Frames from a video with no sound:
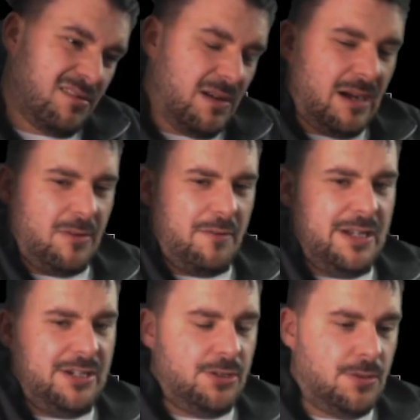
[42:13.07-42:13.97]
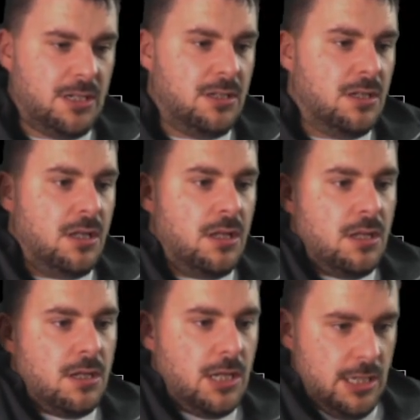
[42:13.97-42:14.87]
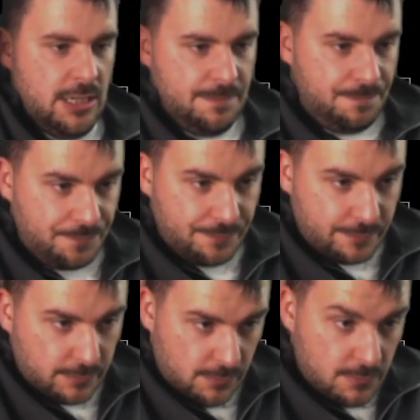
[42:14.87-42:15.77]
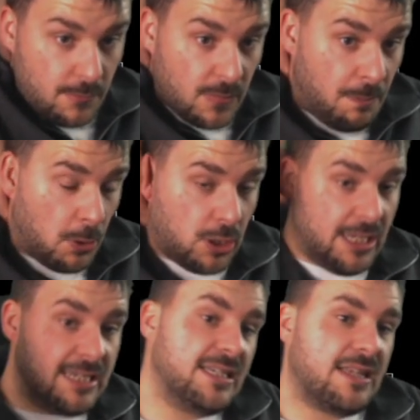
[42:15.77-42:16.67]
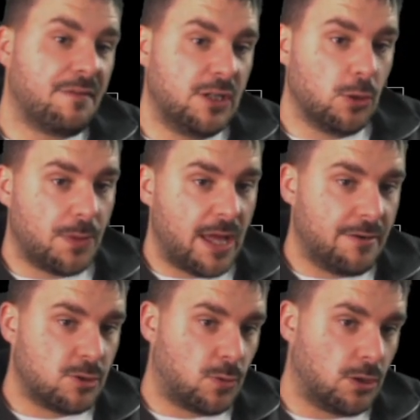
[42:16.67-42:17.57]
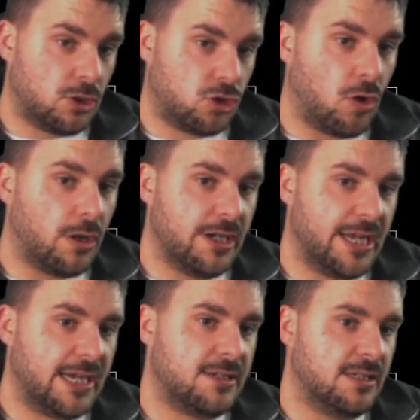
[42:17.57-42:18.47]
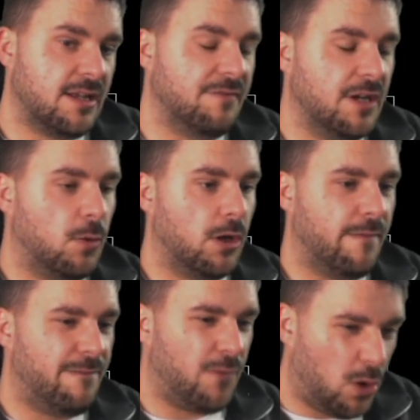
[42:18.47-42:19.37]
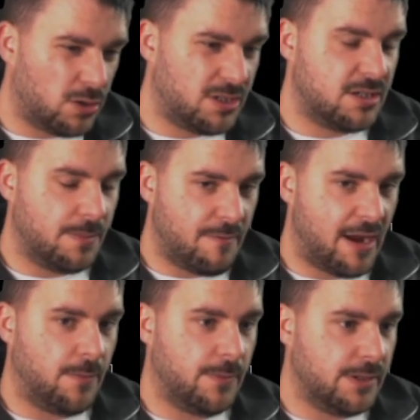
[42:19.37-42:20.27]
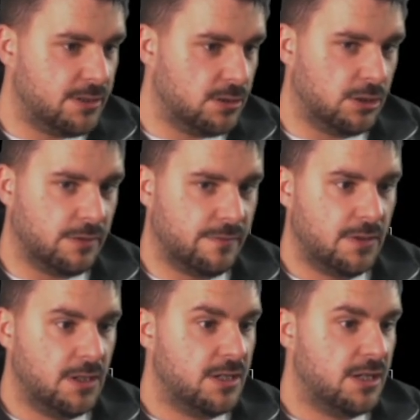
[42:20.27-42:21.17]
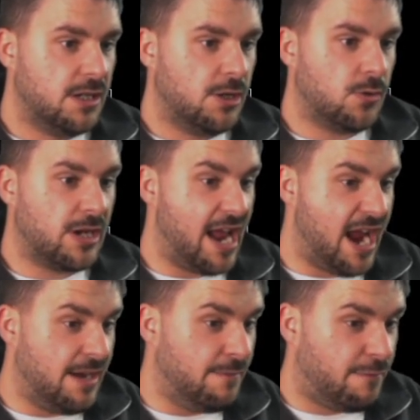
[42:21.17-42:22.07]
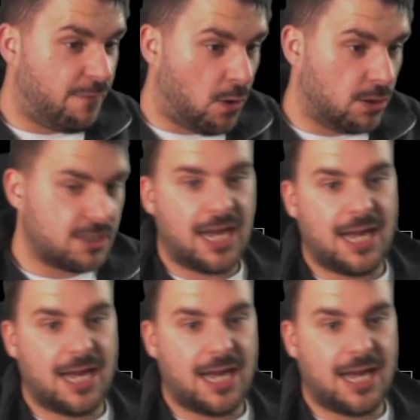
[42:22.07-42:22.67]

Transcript: I'm not really sure. But Glitters is definitely up there as one of the stronger decks. It's definitely one of the forces to be reckoned with. You know, you can enforce